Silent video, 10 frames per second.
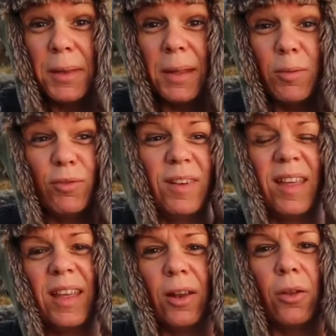seems
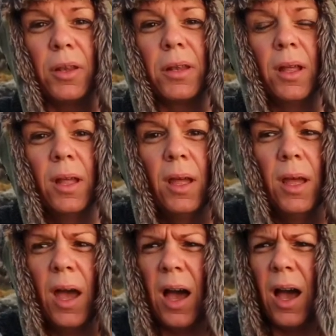ridiculous.
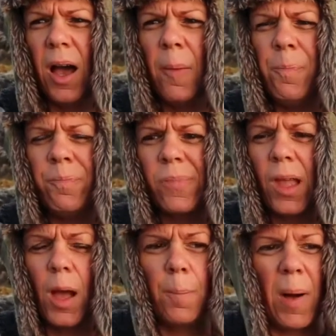
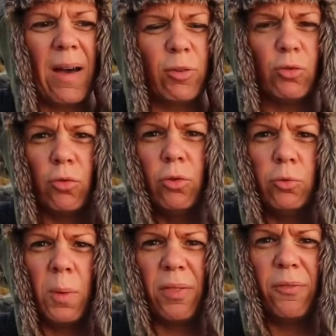But I've struggled with